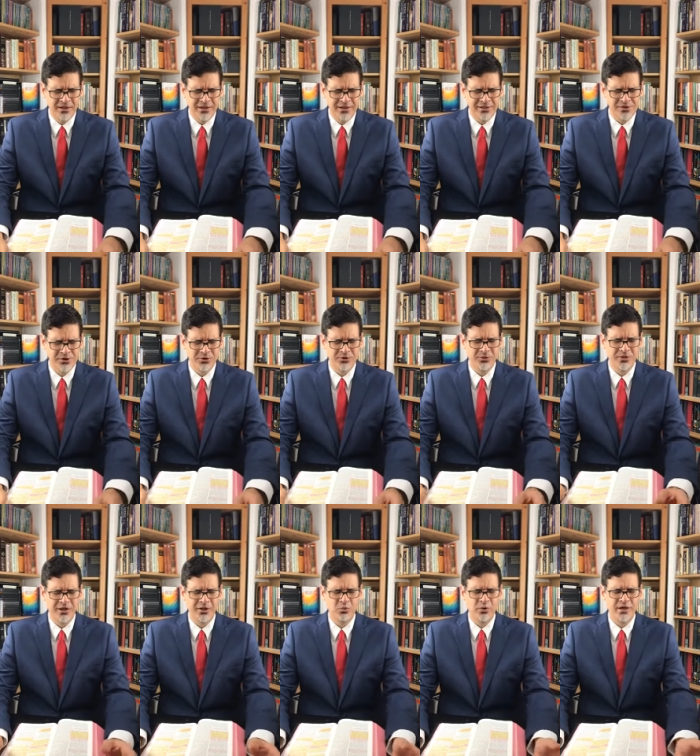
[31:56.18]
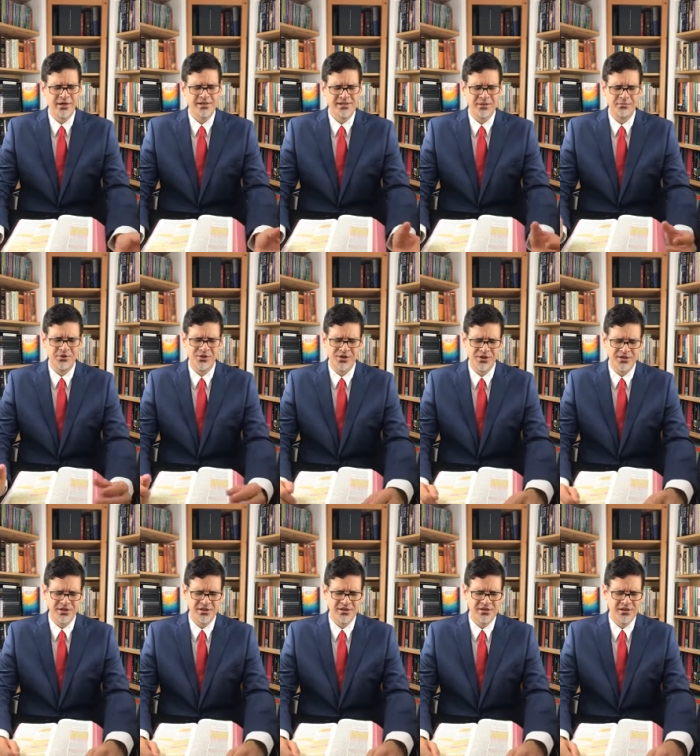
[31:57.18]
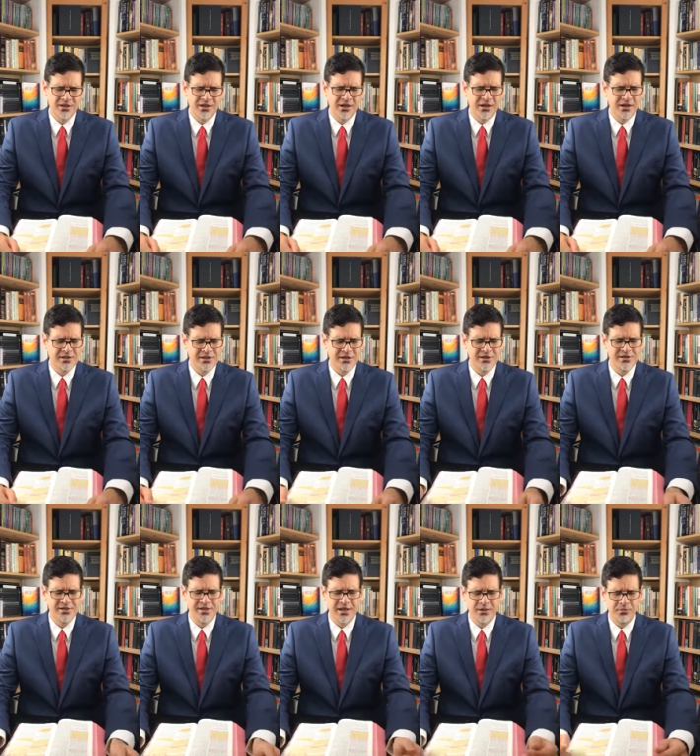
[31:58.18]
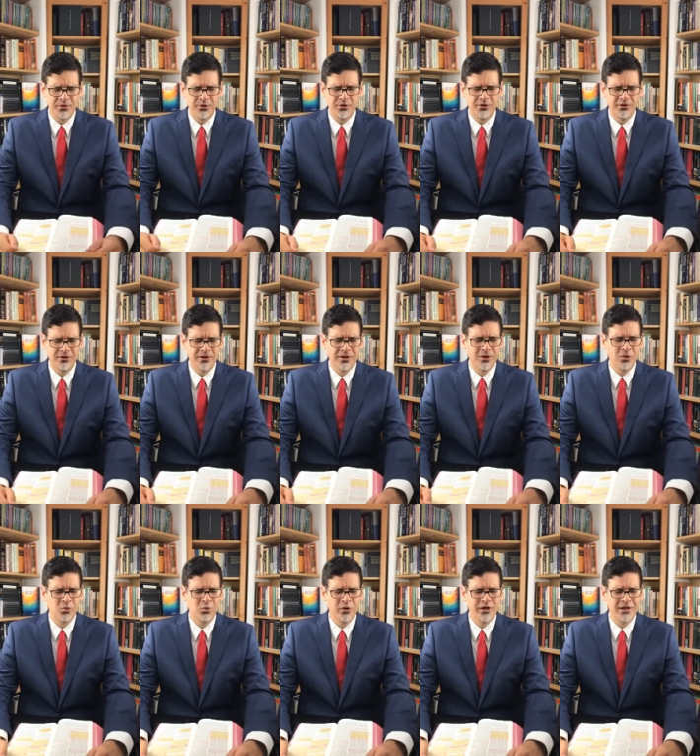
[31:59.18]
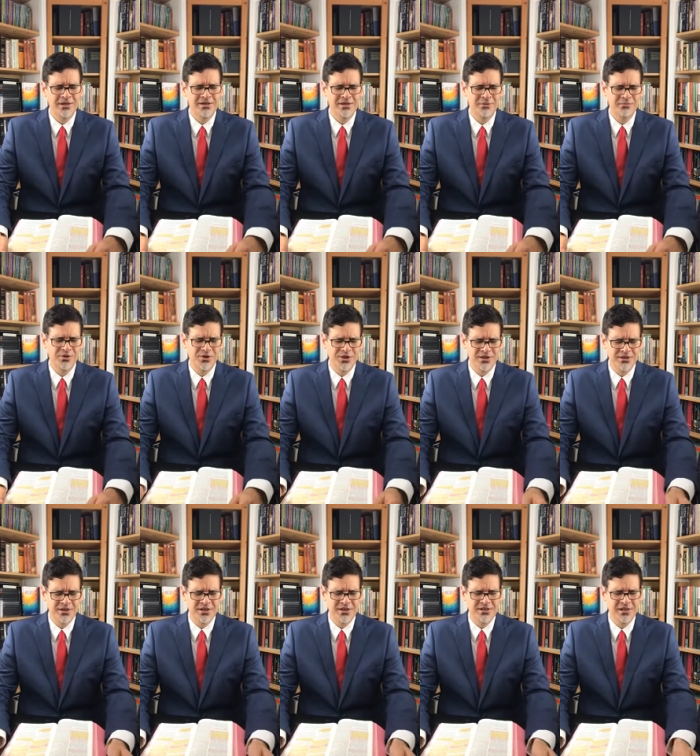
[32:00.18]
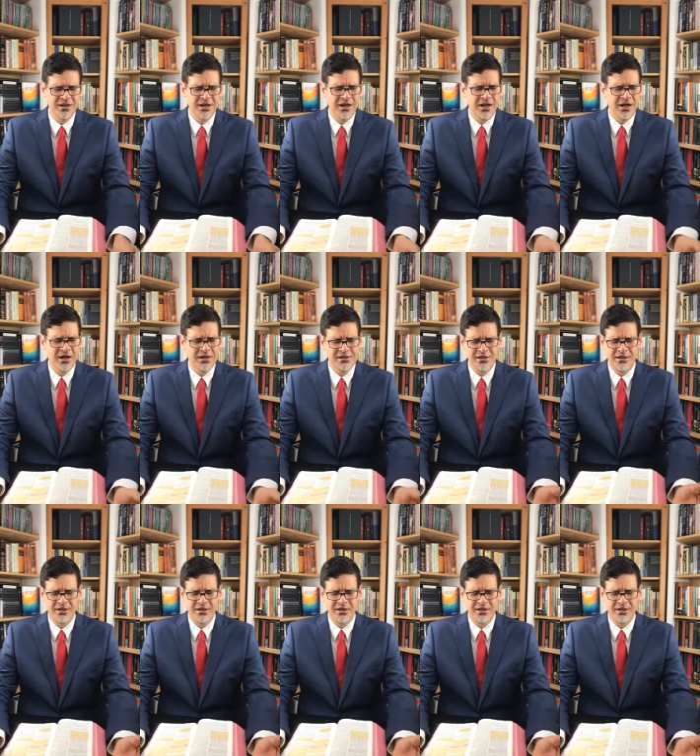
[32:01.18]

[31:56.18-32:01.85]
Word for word: and so today we accept jesus as our savior we accept jesus as